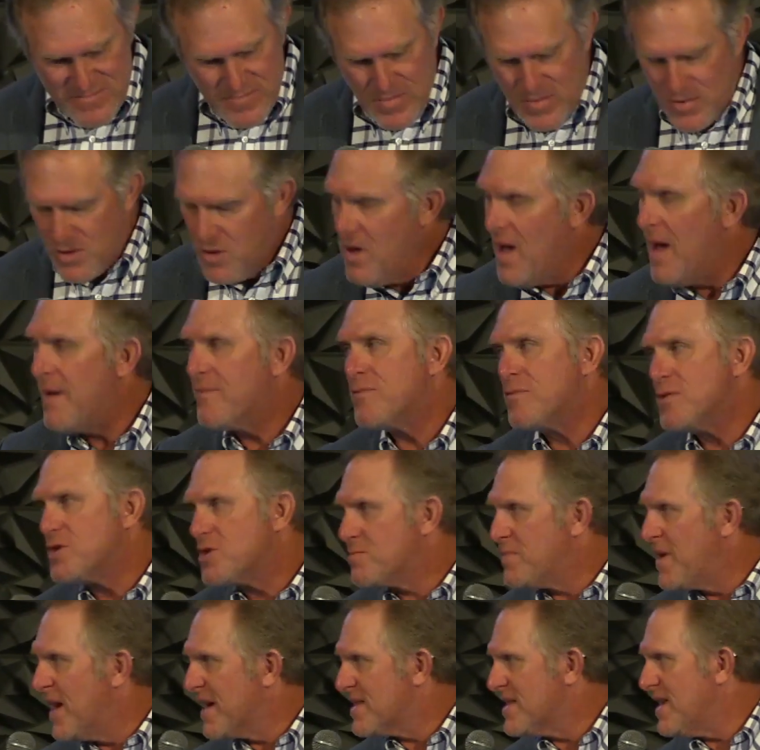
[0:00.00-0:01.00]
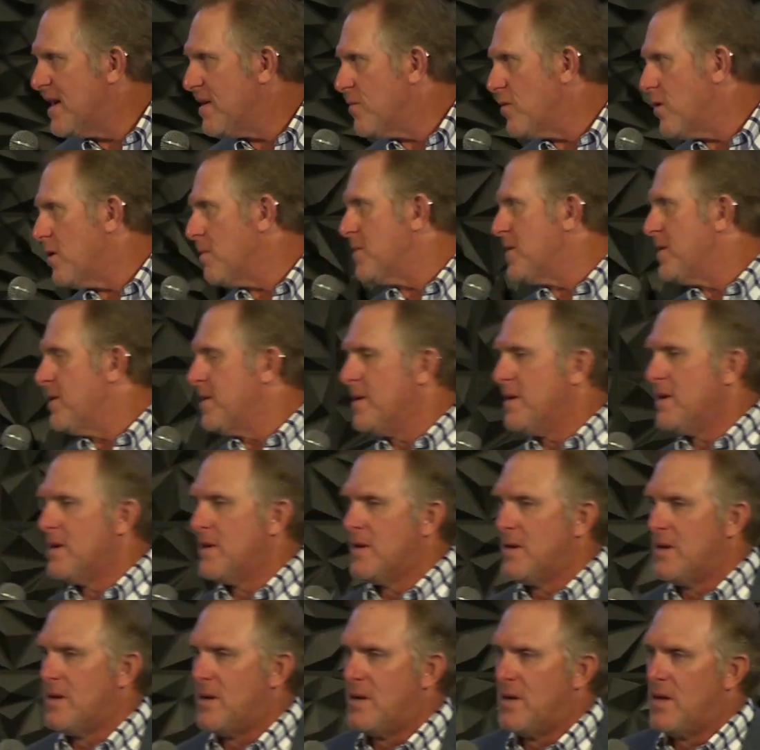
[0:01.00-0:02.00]
You have to respect that woman.
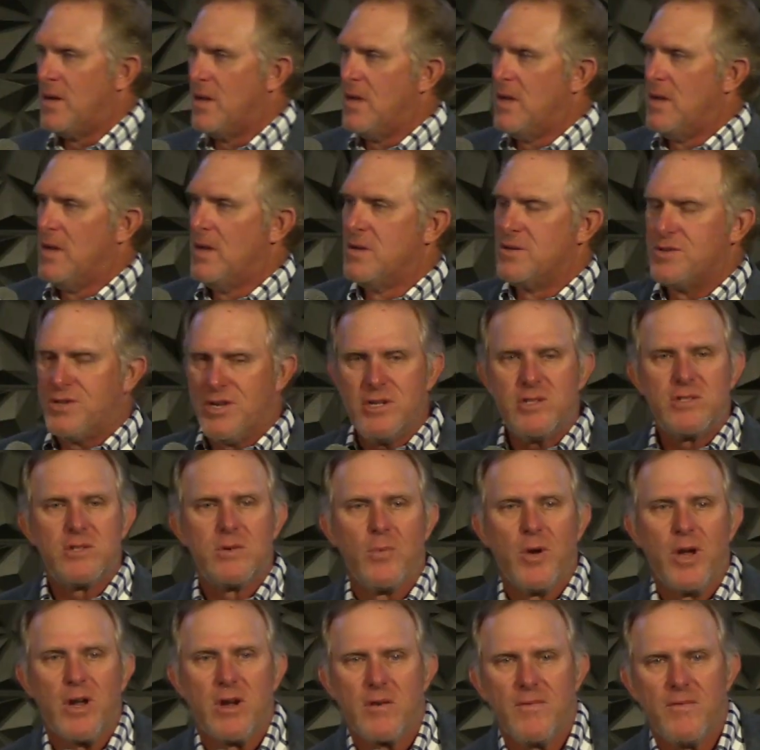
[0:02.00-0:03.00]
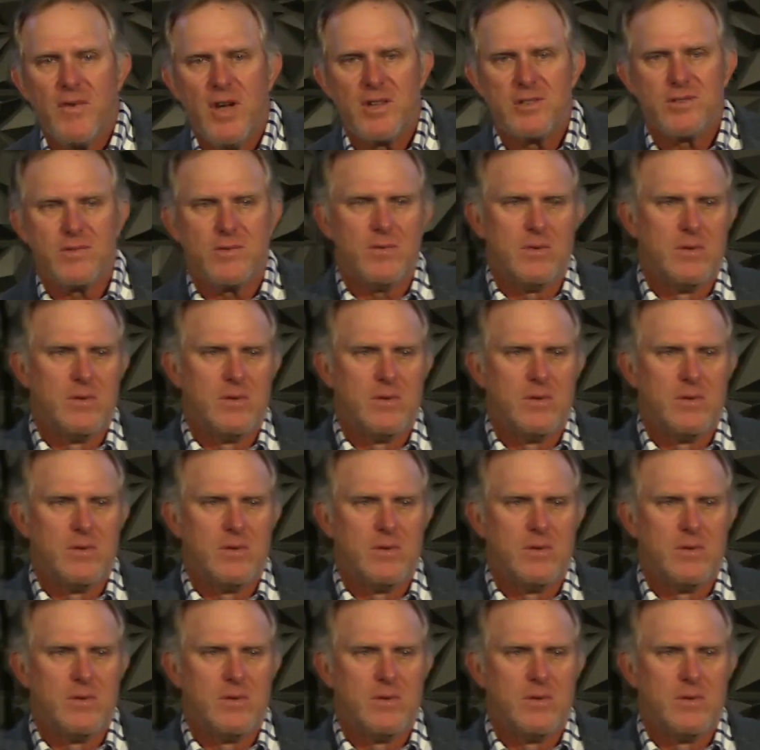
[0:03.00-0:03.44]
She's the weaker vessel.